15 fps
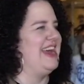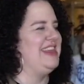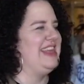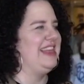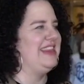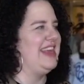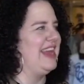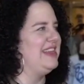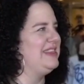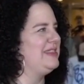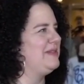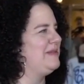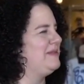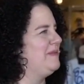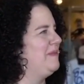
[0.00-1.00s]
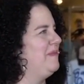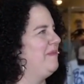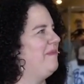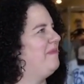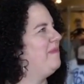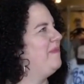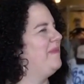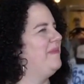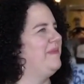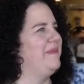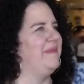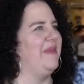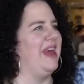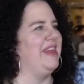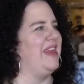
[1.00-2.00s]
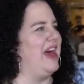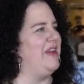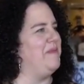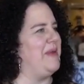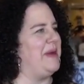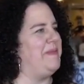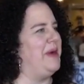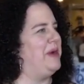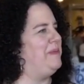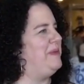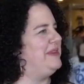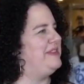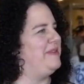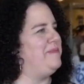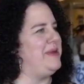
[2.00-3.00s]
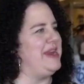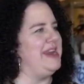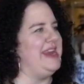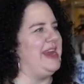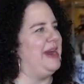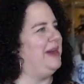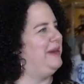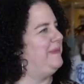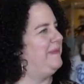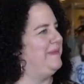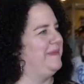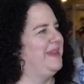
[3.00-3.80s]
I think that's a lot of my purpose of being here.